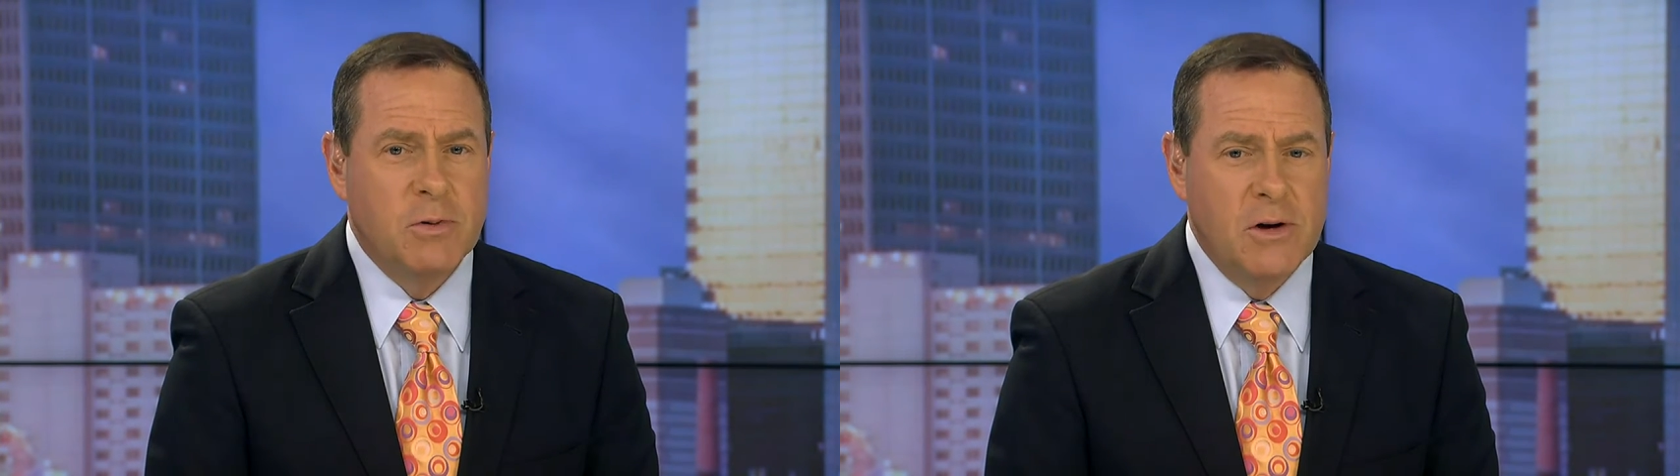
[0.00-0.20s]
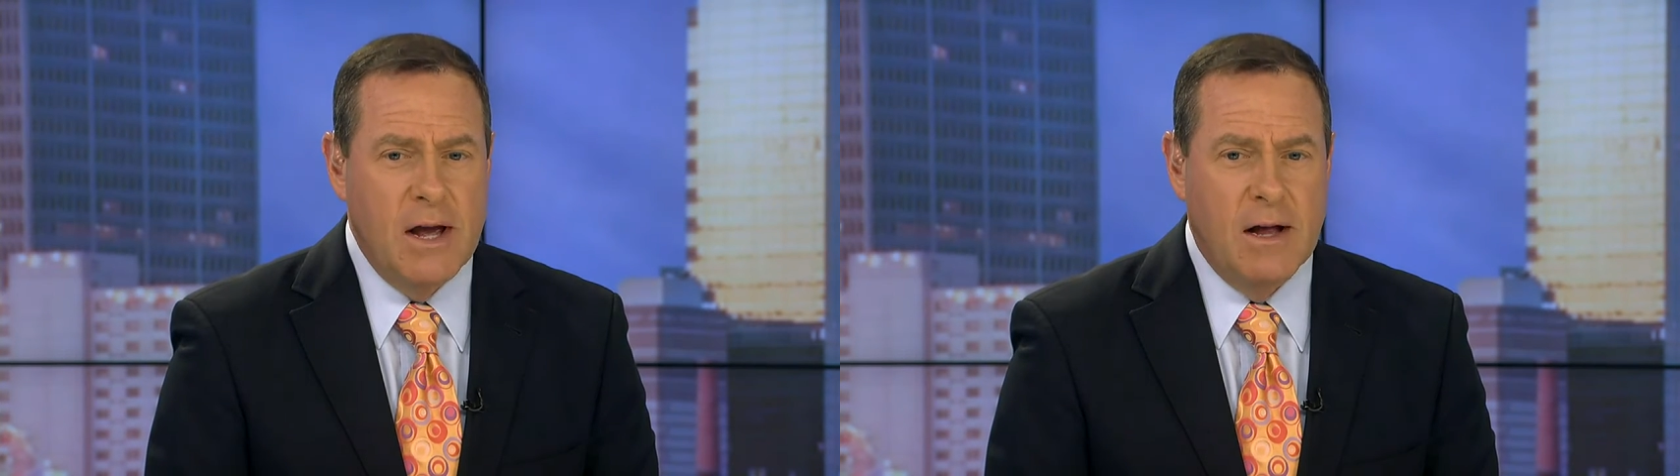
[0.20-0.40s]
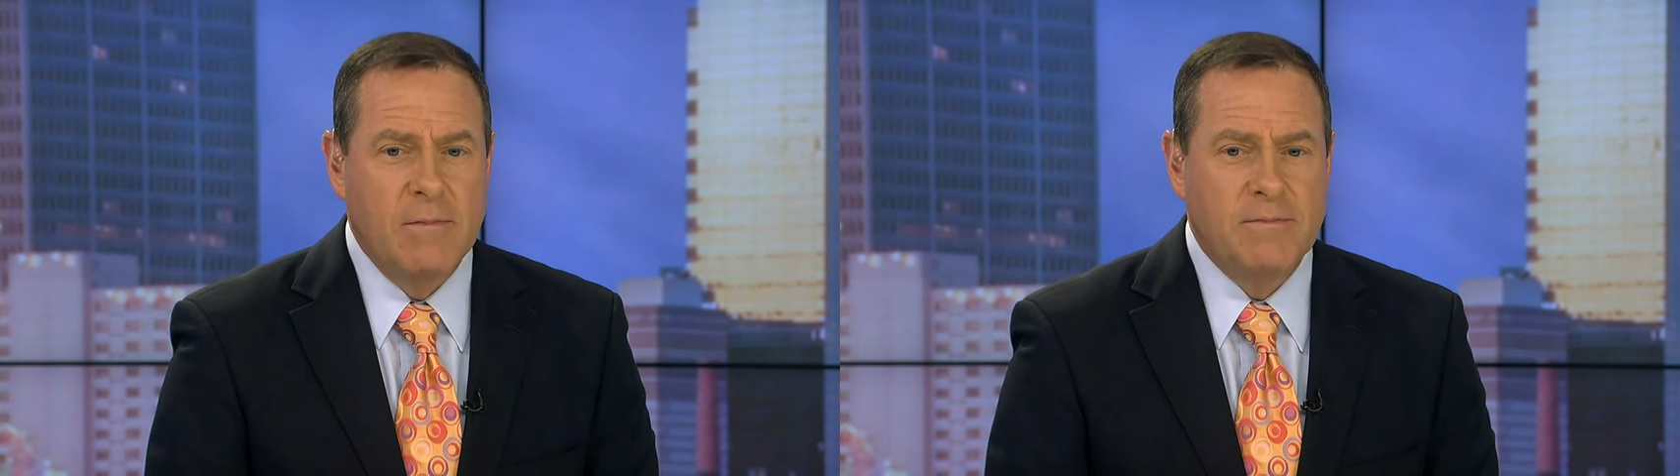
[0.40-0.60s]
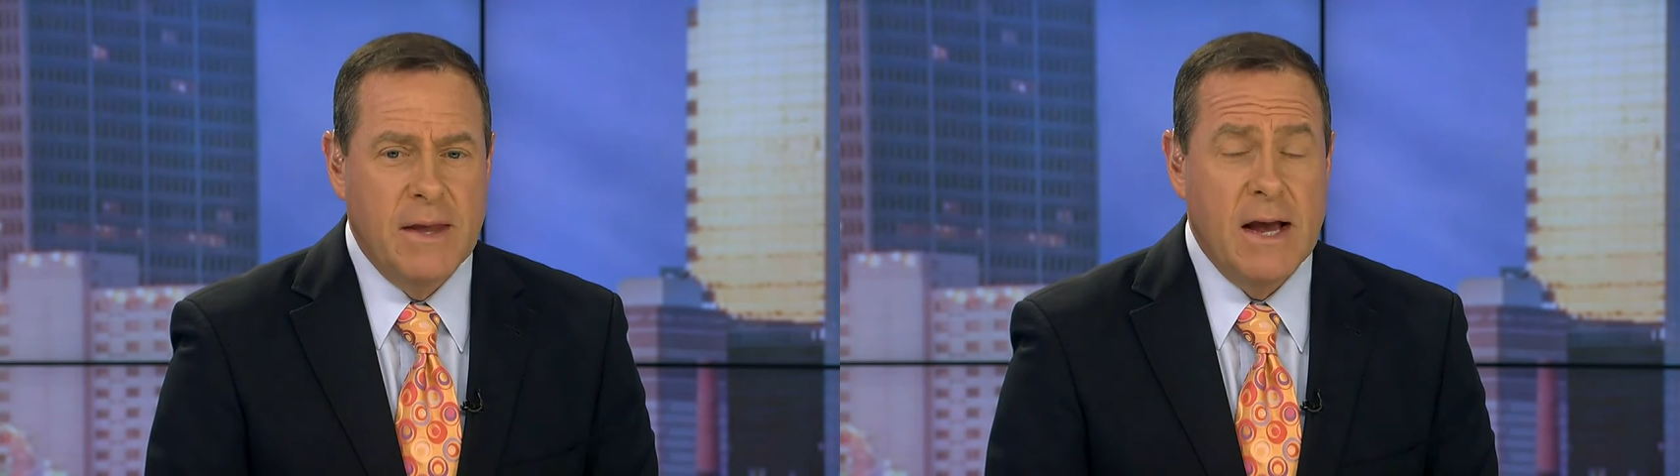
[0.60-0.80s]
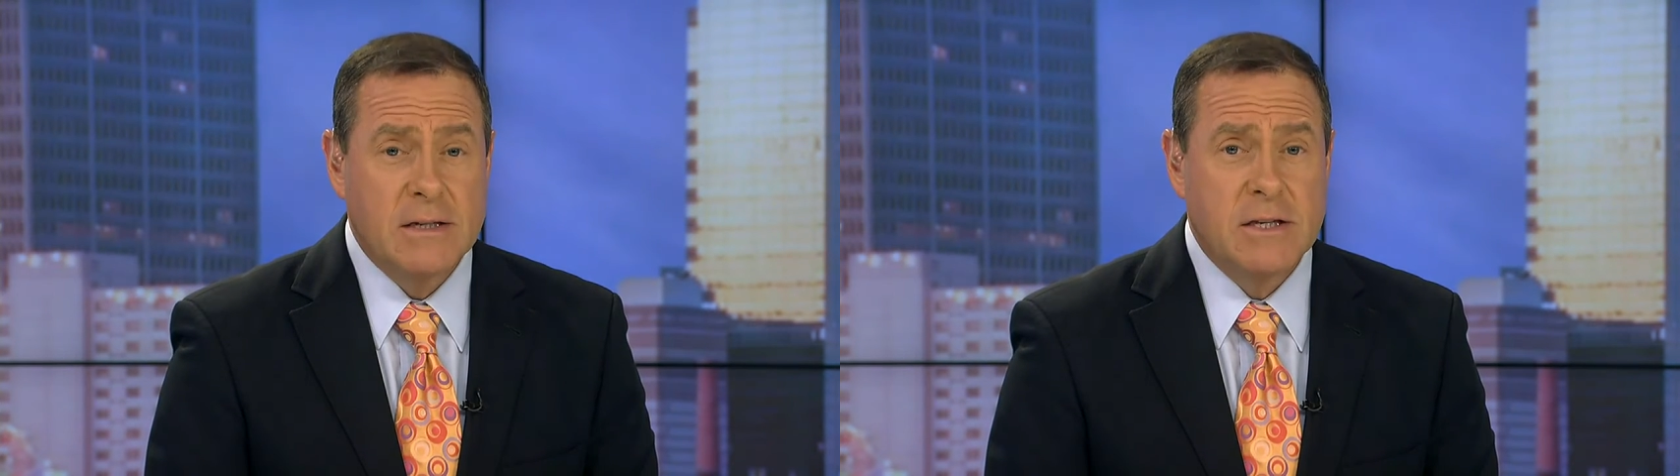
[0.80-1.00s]
Brunell
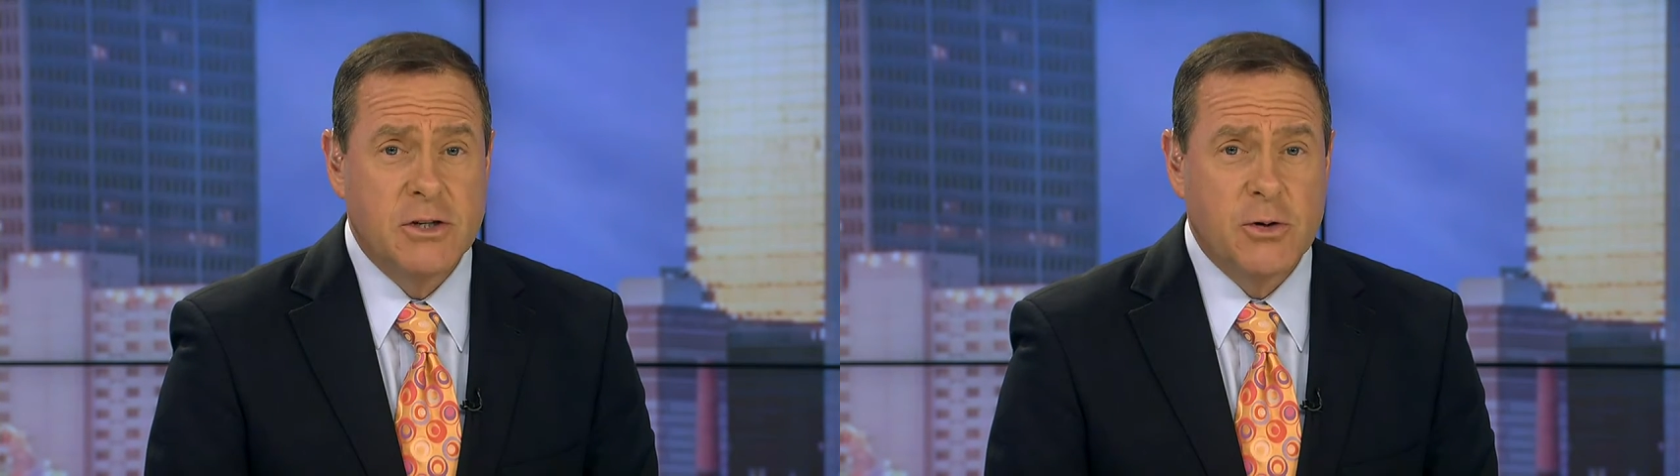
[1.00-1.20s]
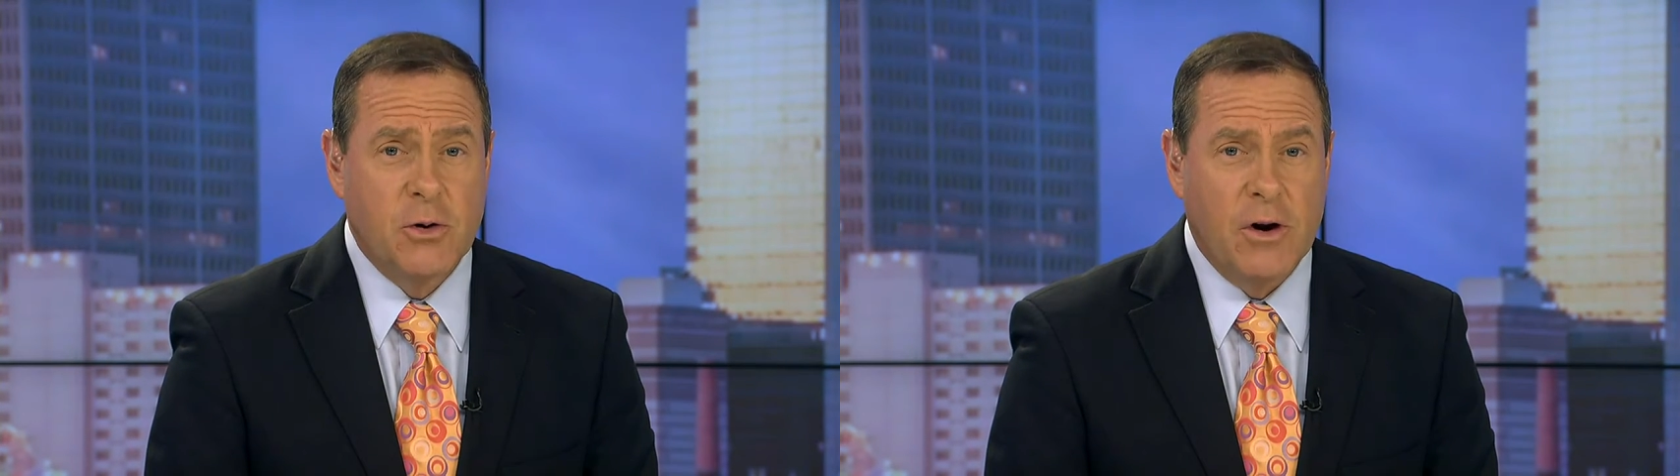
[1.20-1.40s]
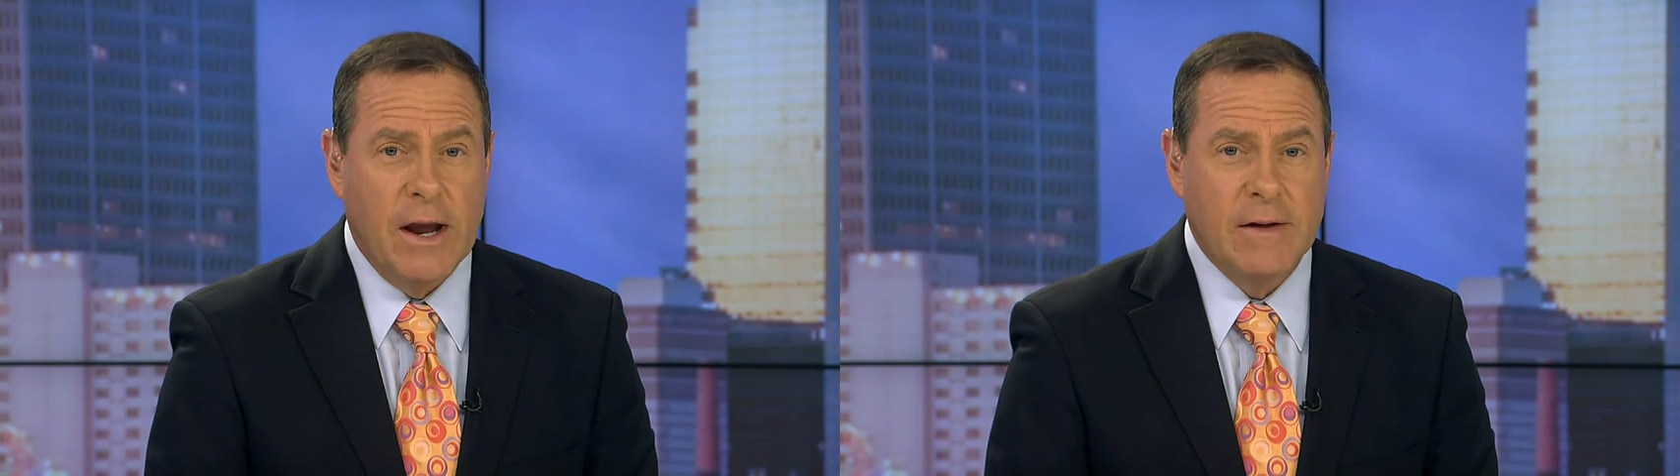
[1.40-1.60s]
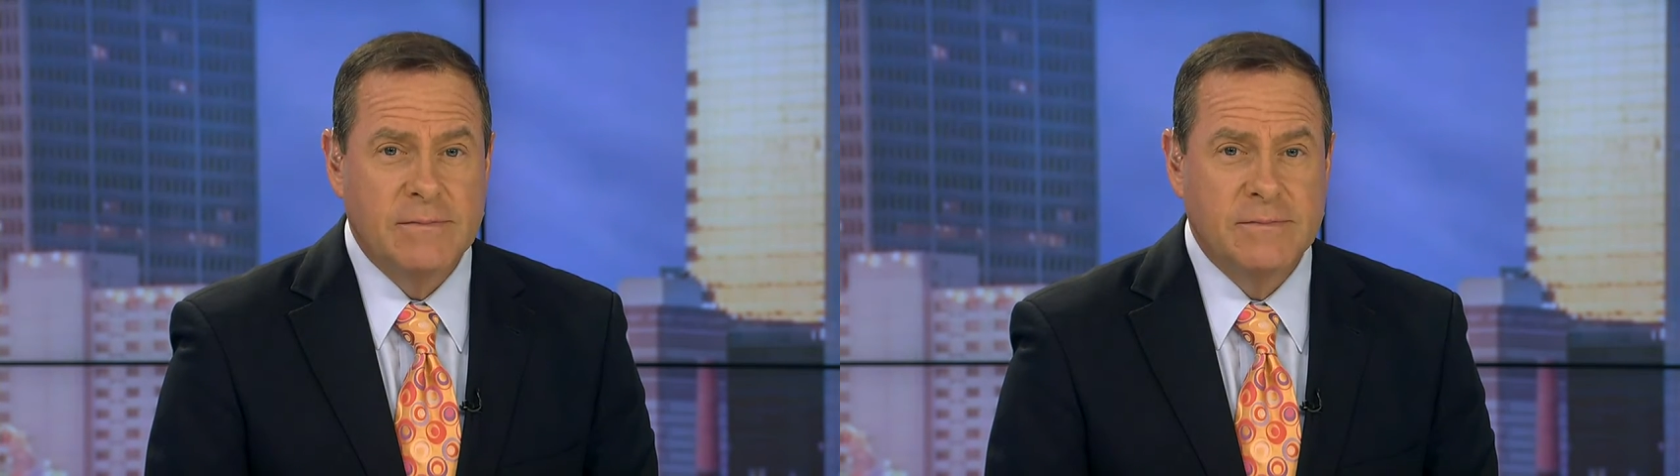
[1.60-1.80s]
has the story.